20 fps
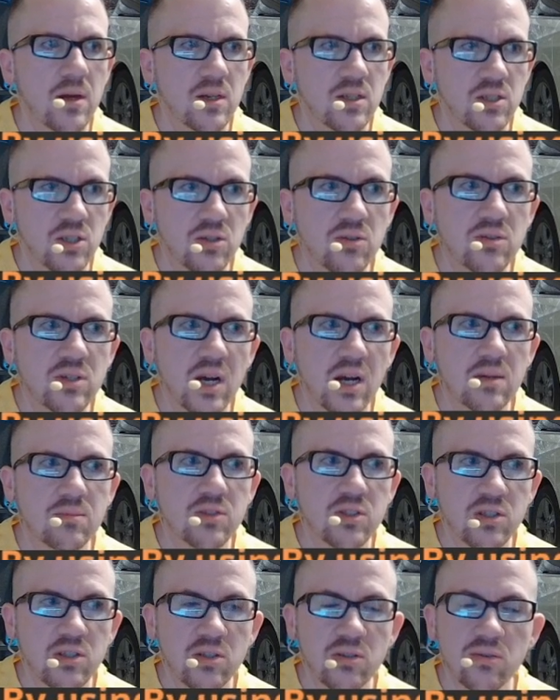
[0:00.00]
2 times
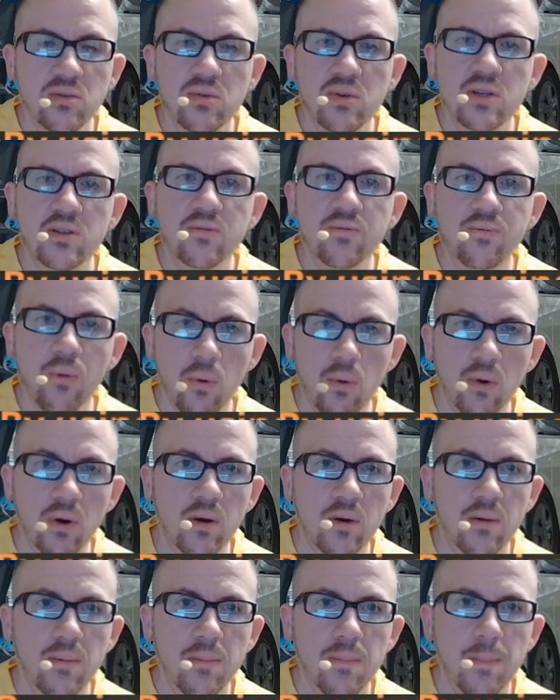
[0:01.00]
2 is 4.
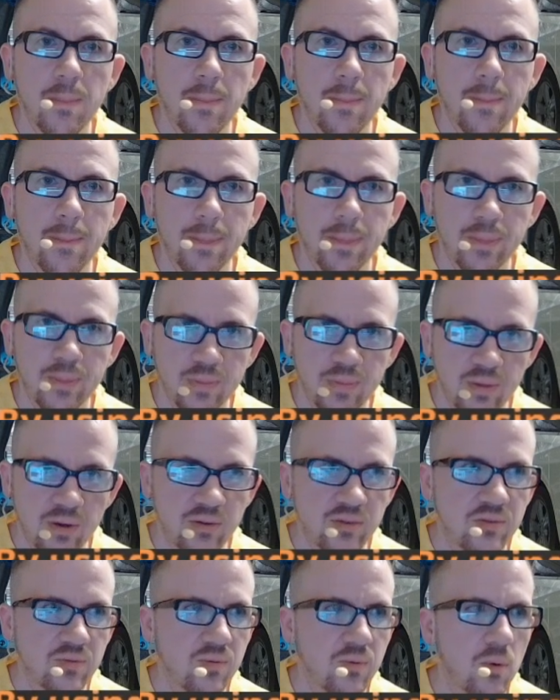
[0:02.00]

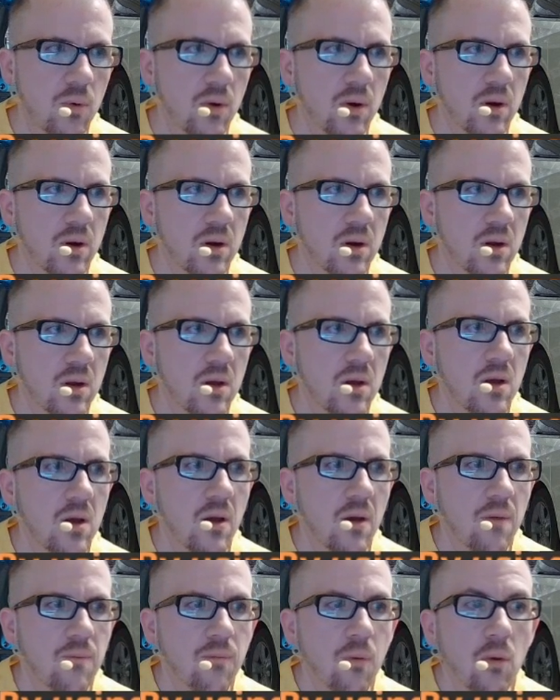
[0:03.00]
There's your 4.
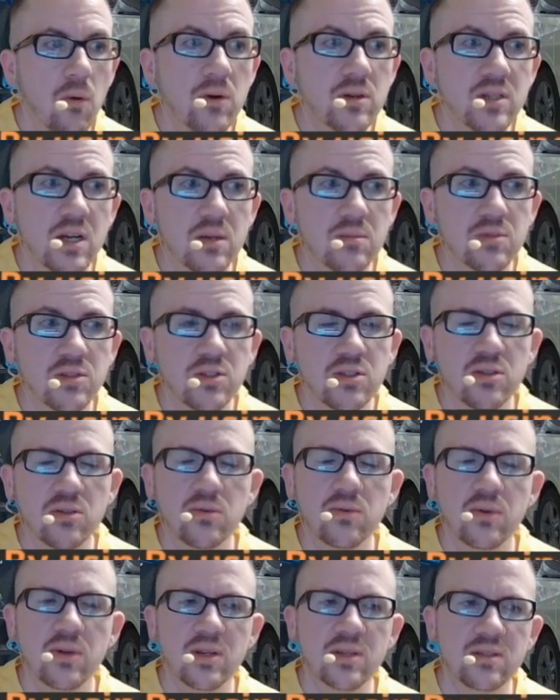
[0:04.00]
4 times
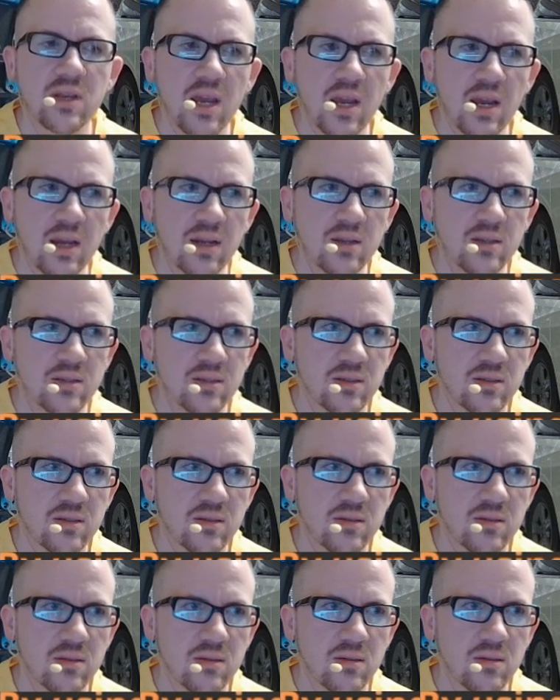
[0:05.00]
2 is 8.
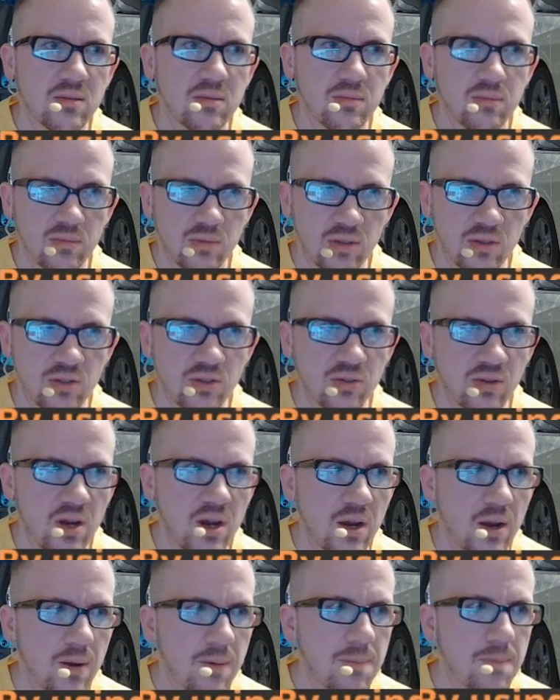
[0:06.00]
There's your
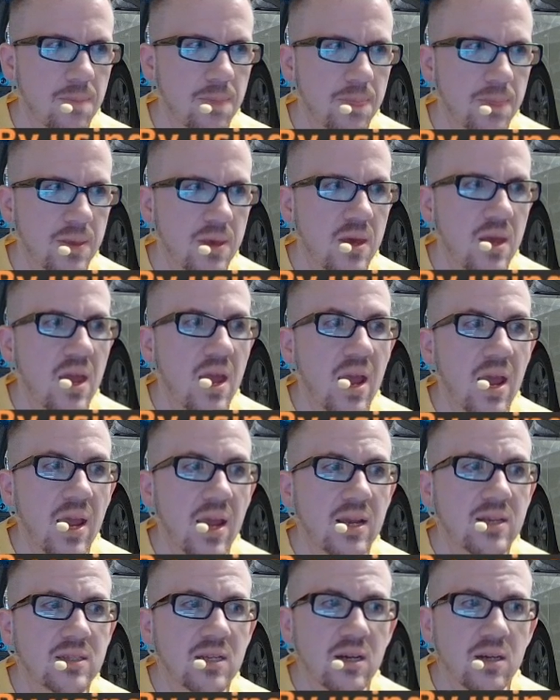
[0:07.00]
8.
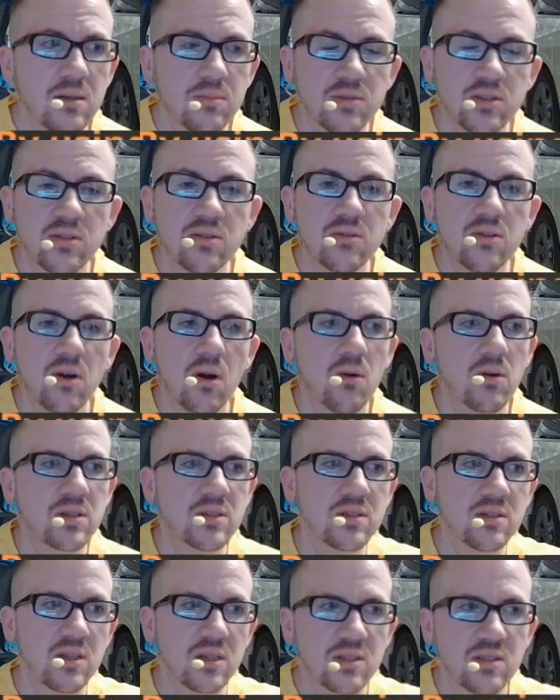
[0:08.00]
8 times 2, though, is
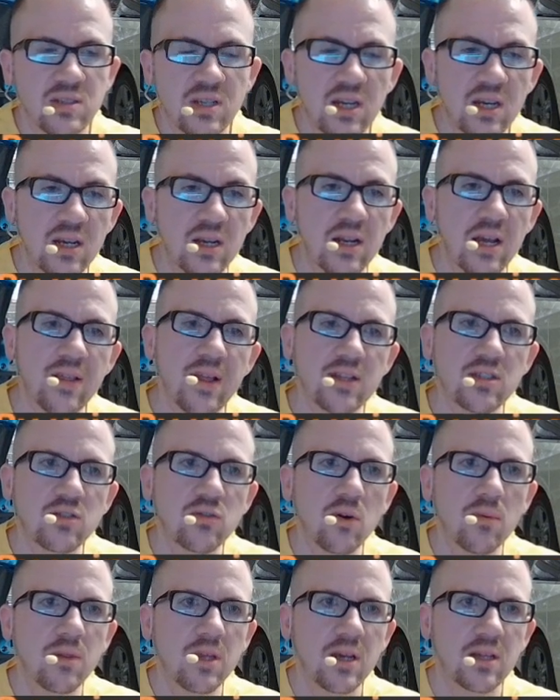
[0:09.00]
16. And that's
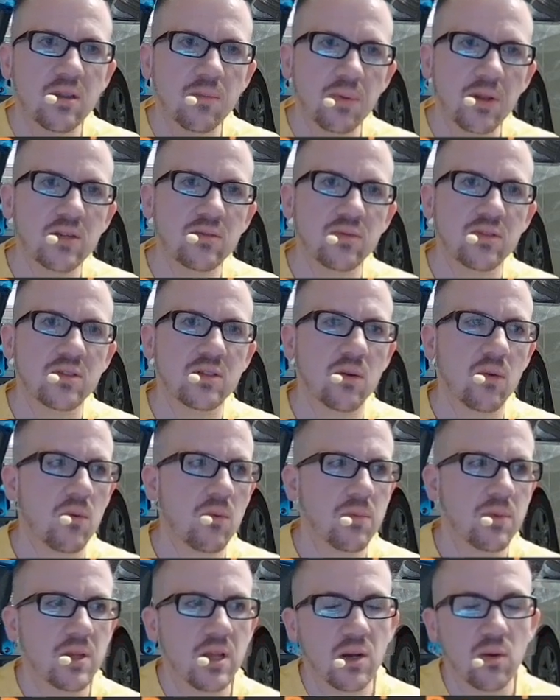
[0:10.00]
normally at the place where someone will
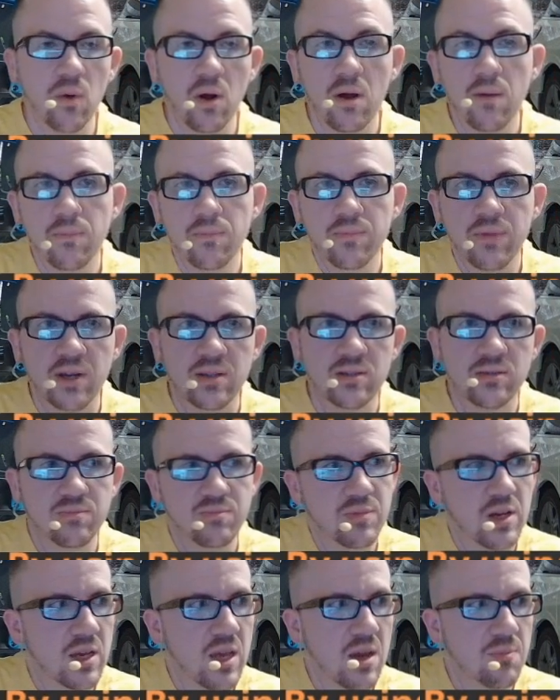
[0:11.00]
be like, well, that
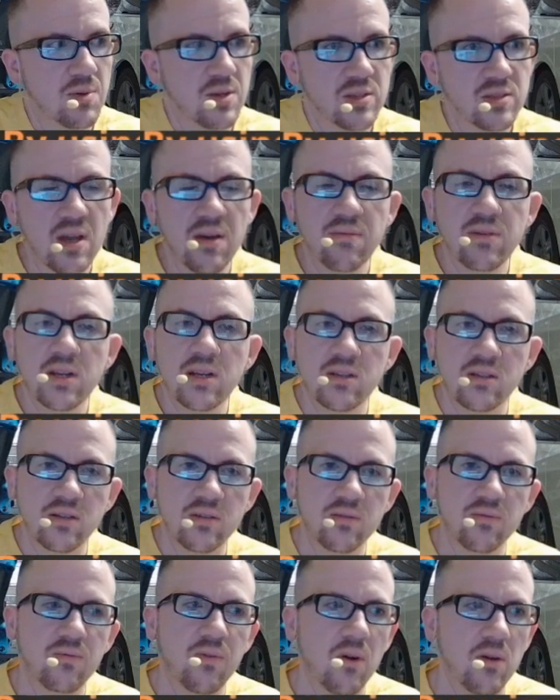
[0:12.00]
can't be 7. It
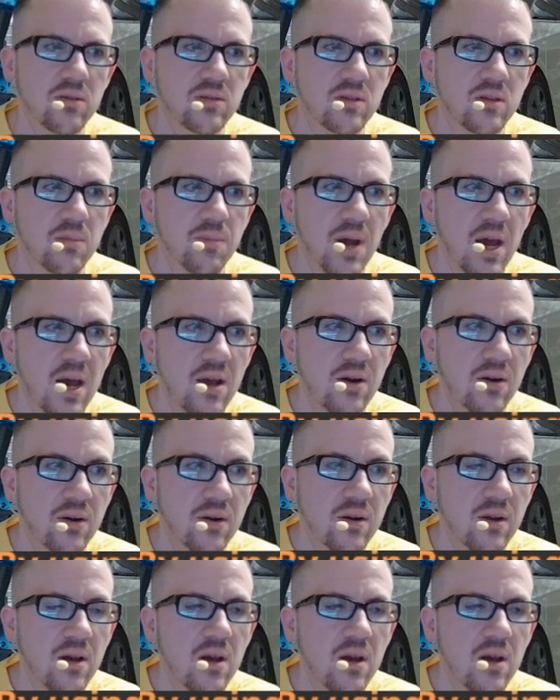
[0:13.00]
doesn't fall into the pattern.